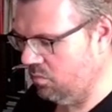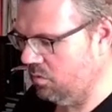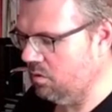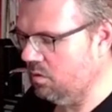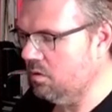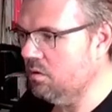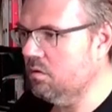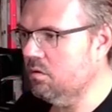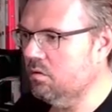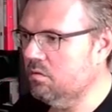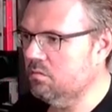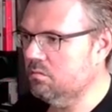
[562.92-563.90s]

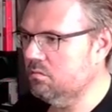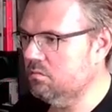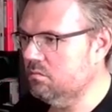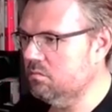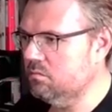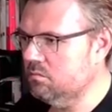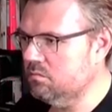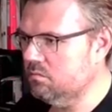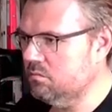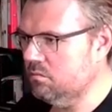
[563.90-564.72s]
Nobody speaks.